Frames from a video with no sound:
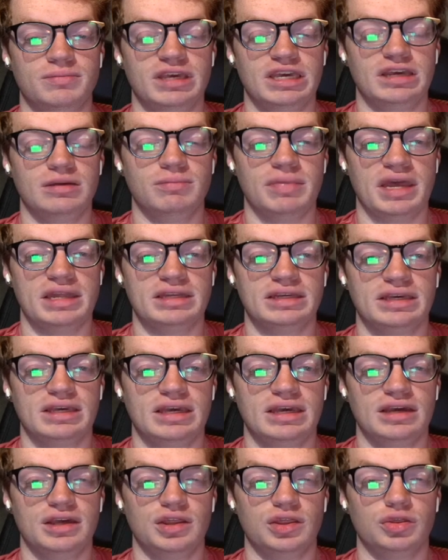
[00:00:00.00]
being Bandit
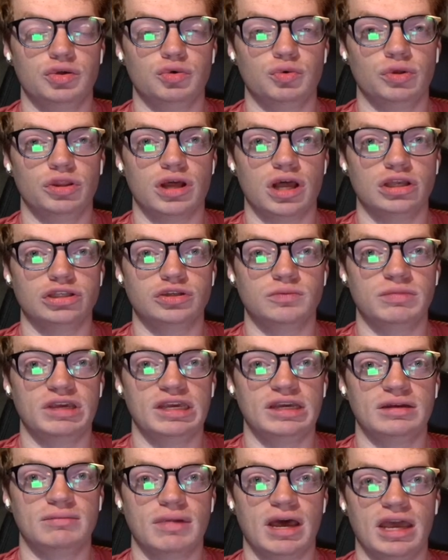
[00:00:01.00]
Keith, who was also
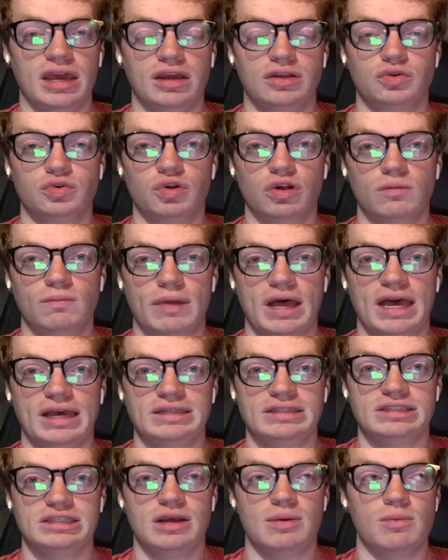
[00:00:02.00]
being mind-controlled
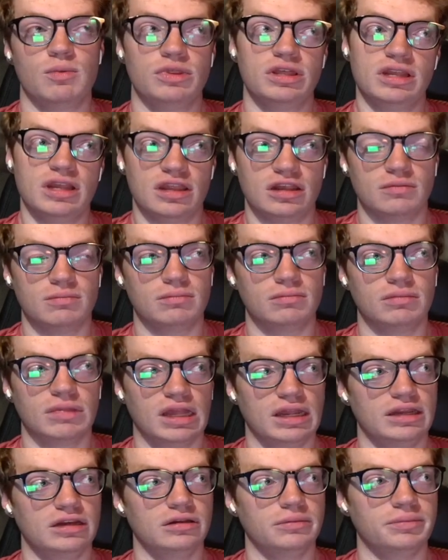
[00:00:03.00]
by someone with another
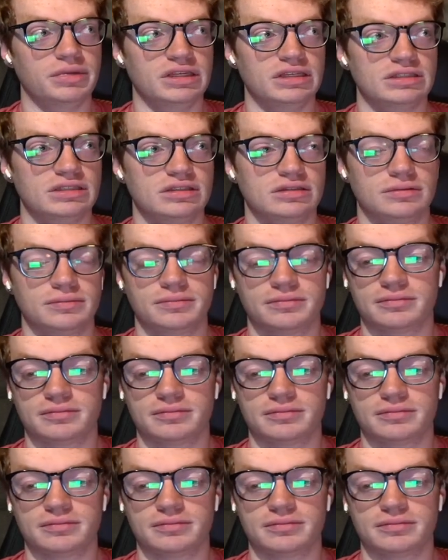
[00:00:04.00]
millennial piece.